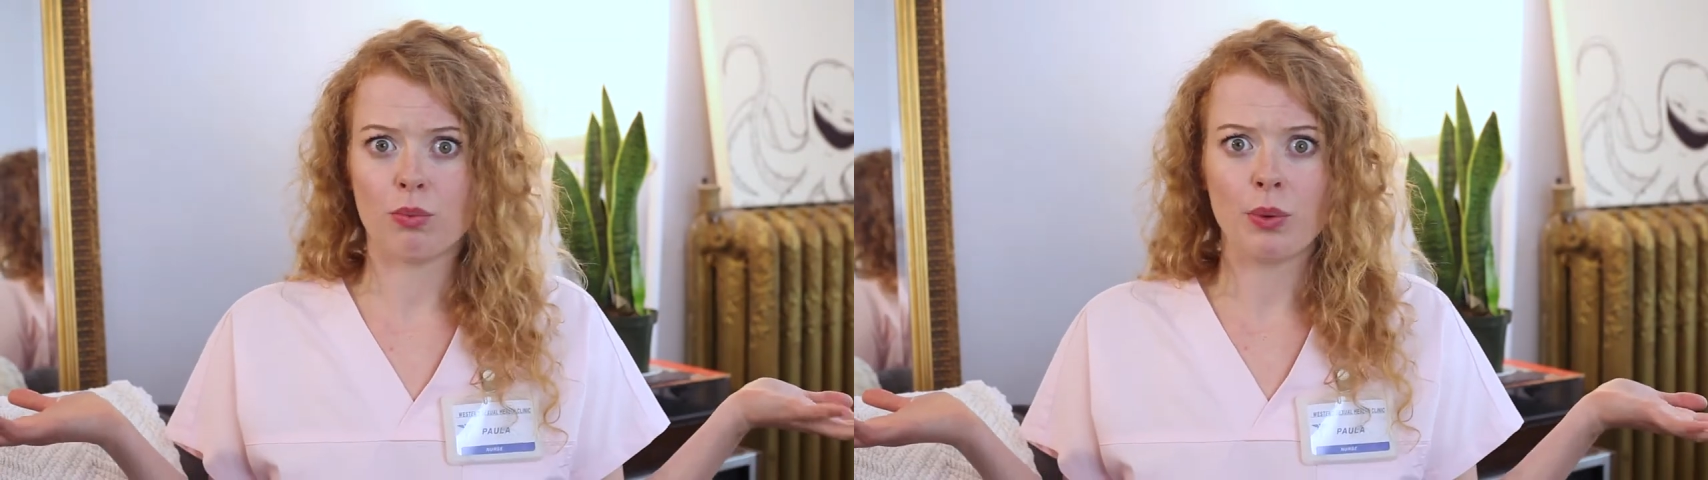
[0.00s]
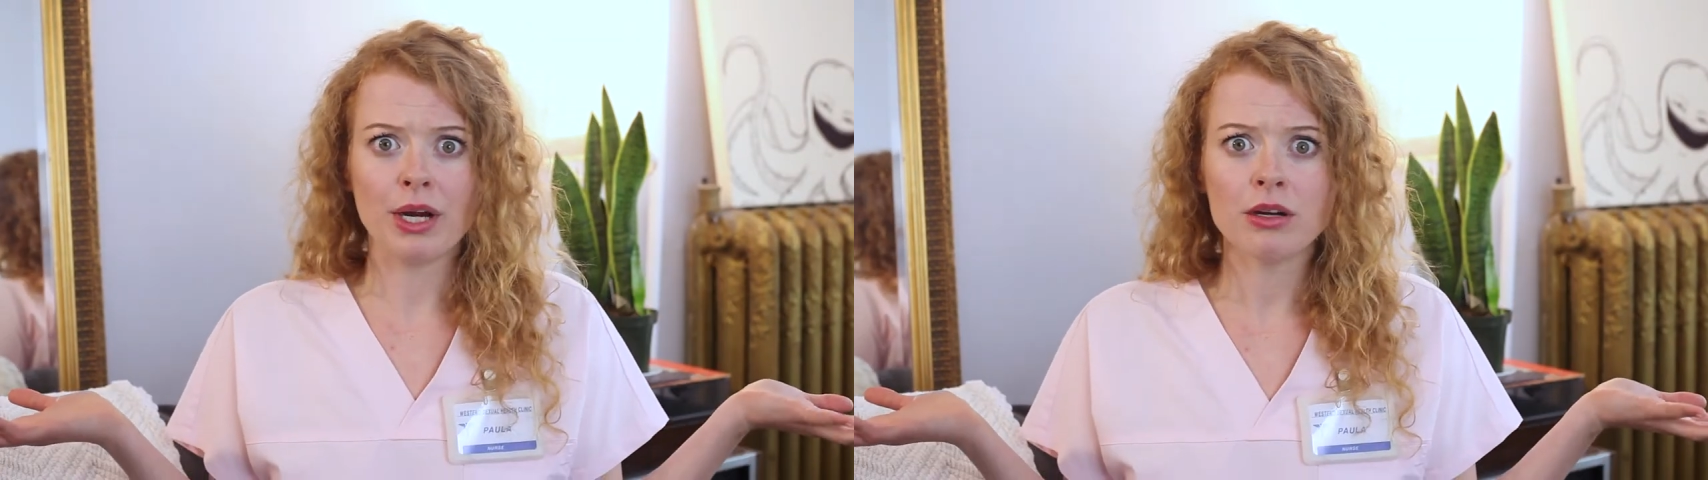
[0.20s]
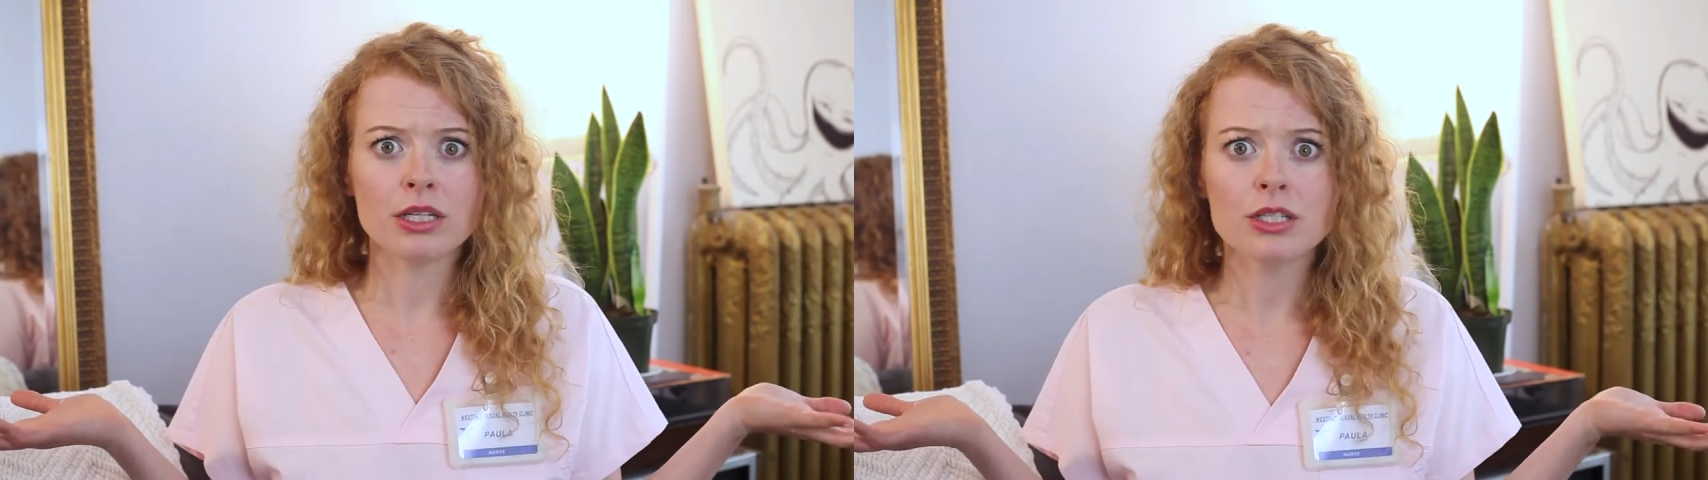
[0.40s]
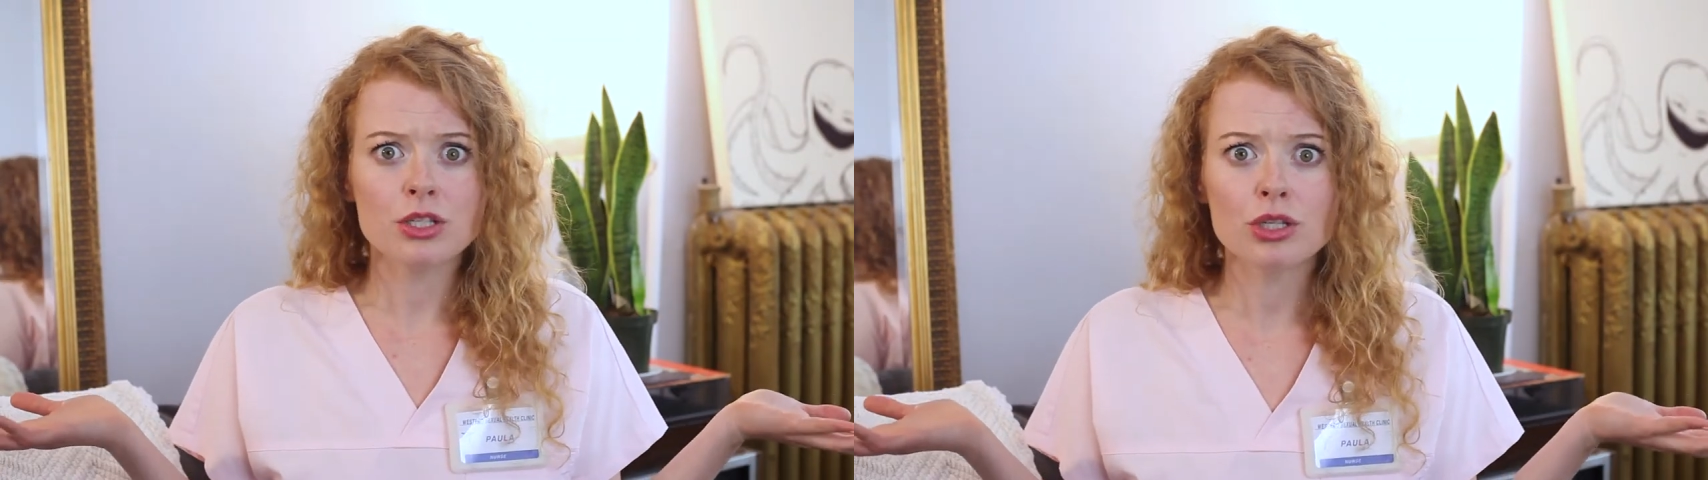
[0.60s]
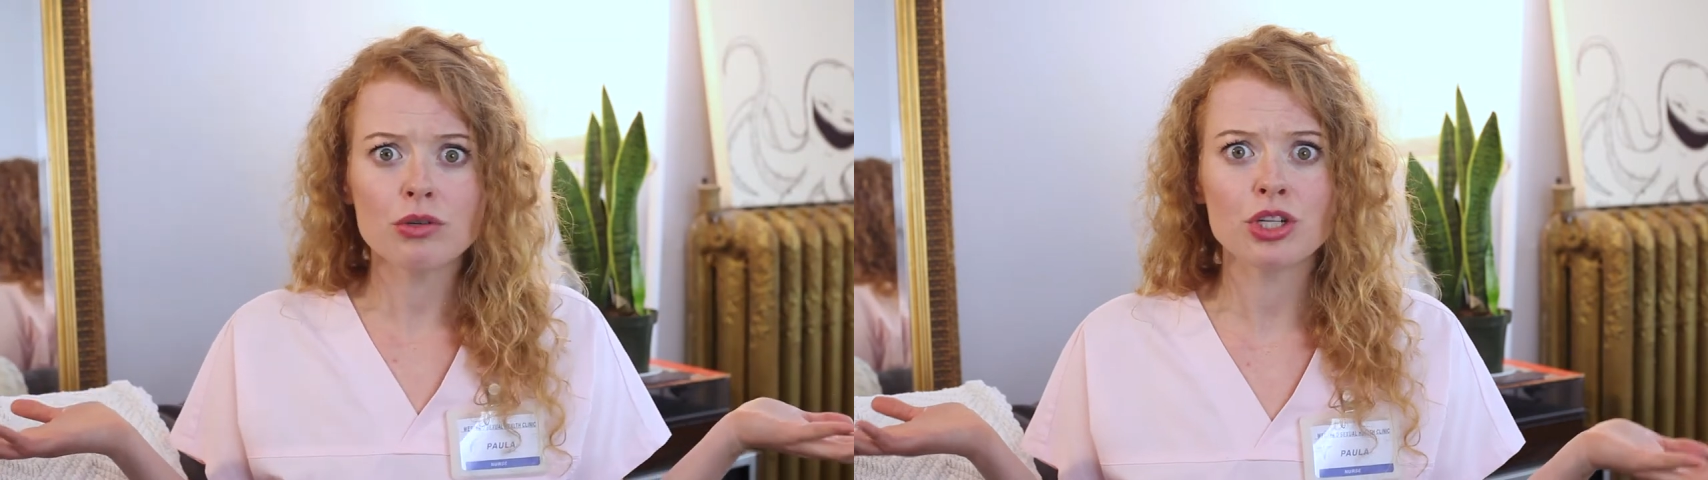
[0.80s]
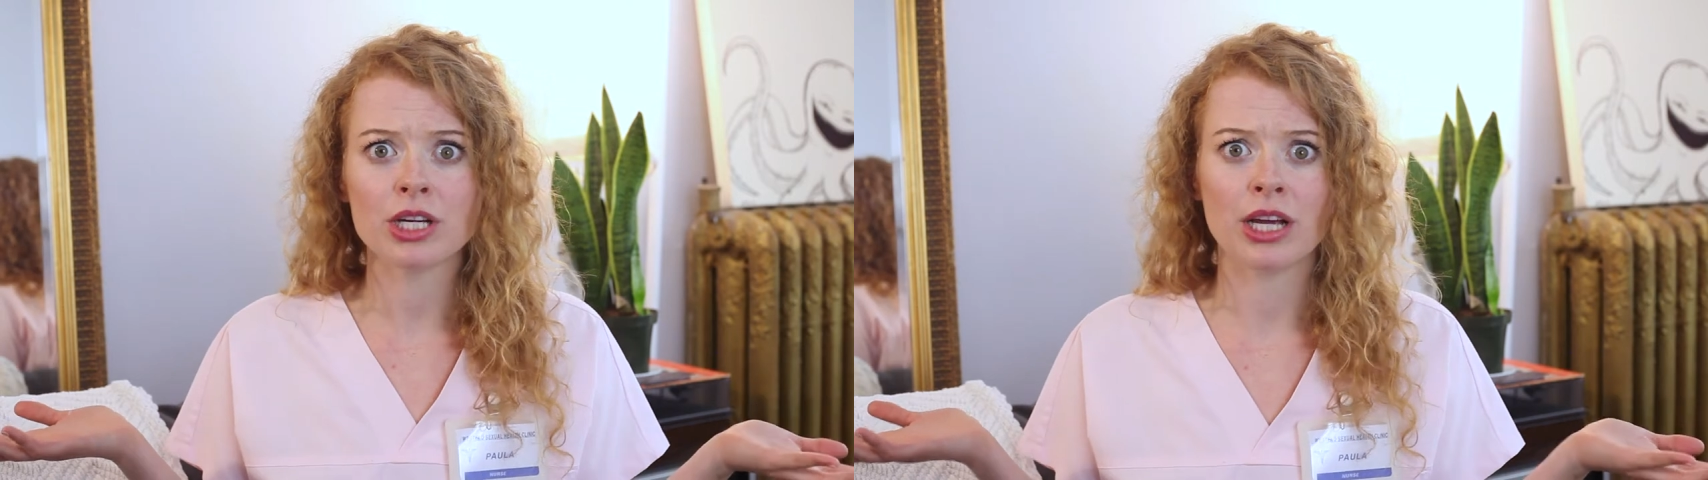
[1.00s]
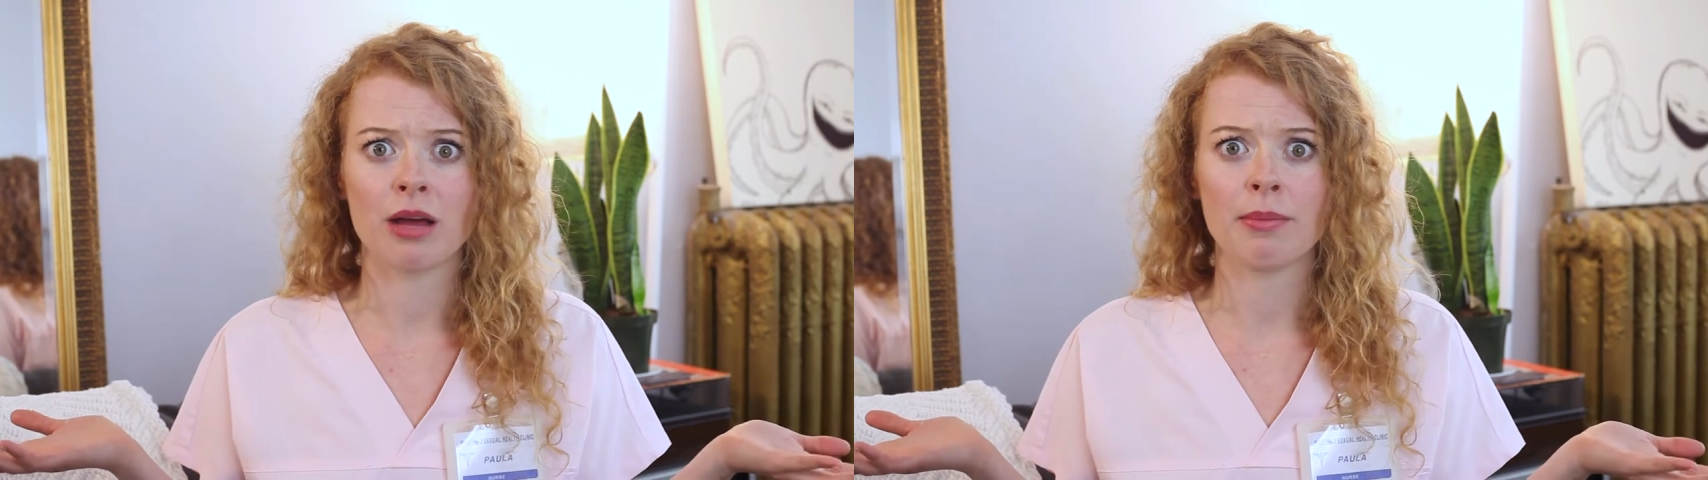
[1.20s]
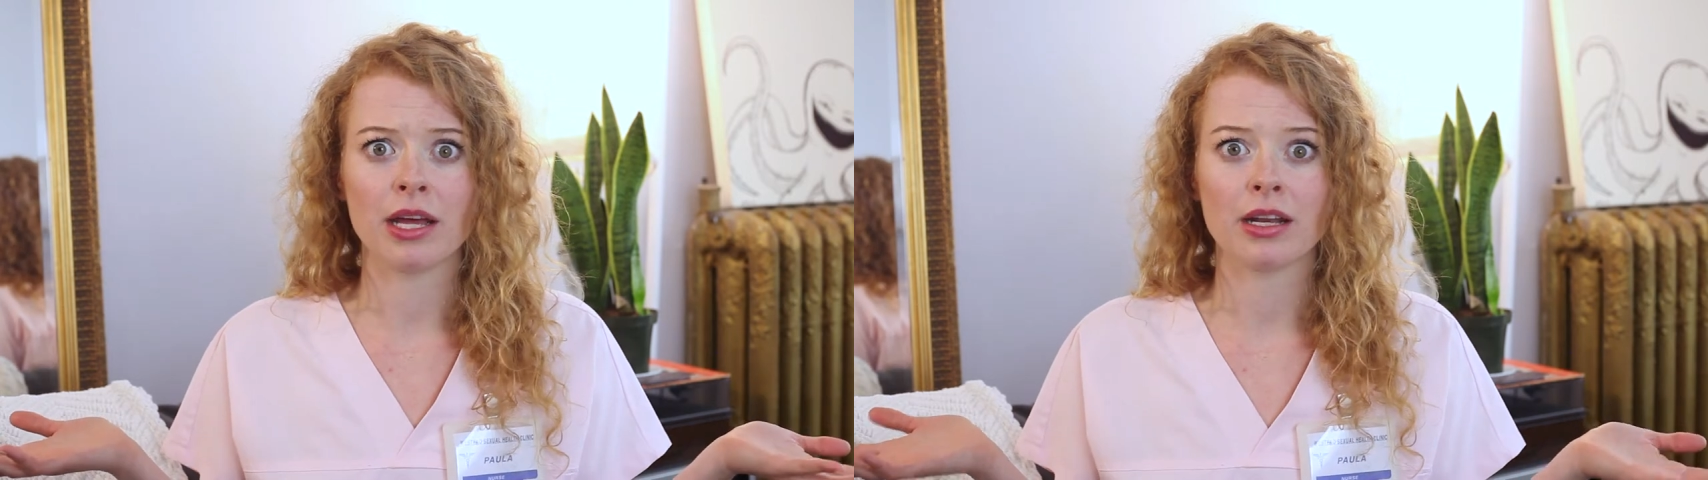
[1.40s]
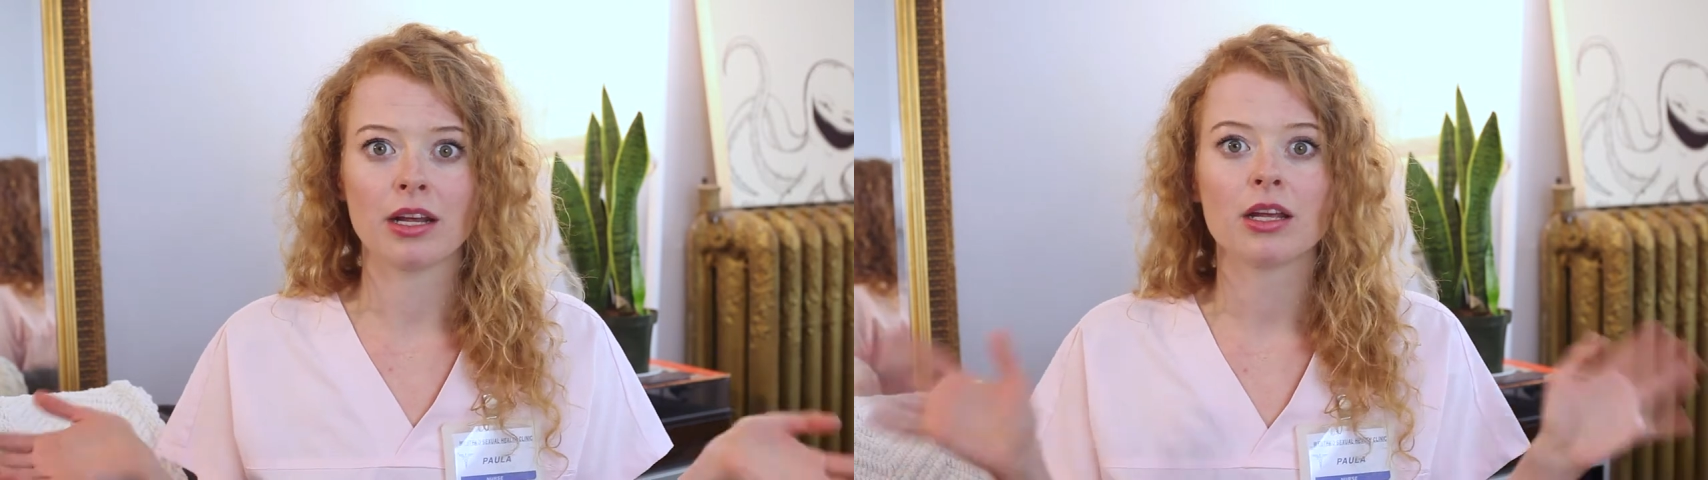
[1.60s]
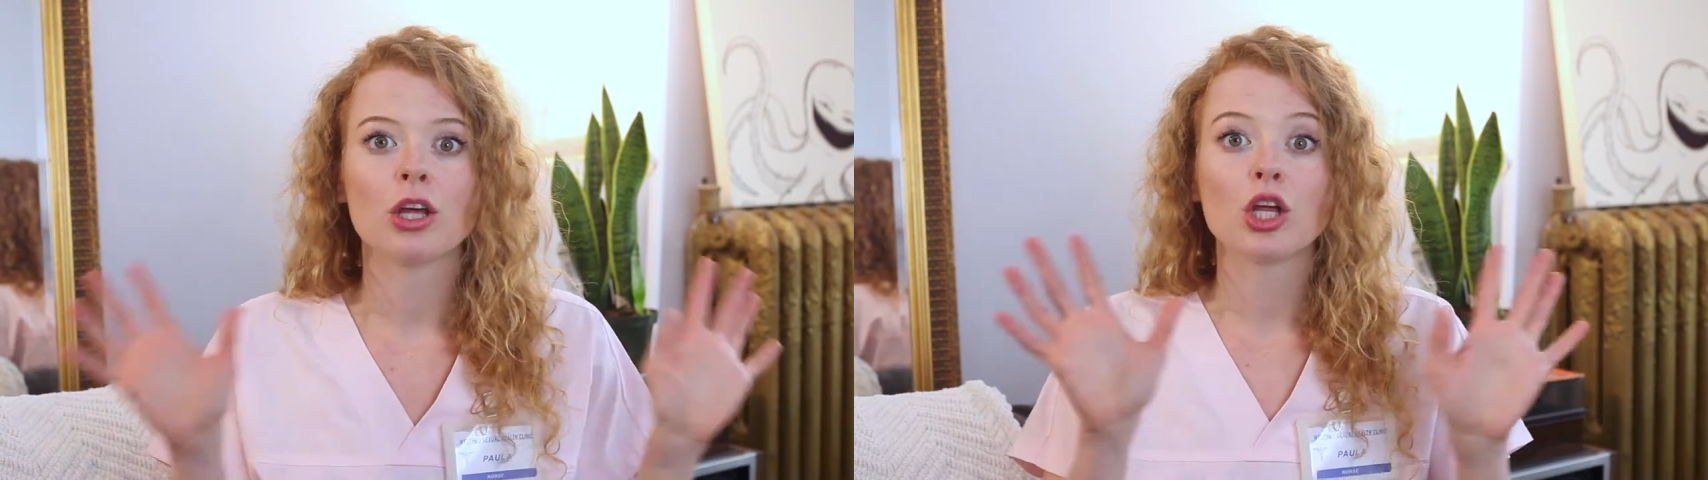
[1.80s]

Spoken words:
where does douching come in?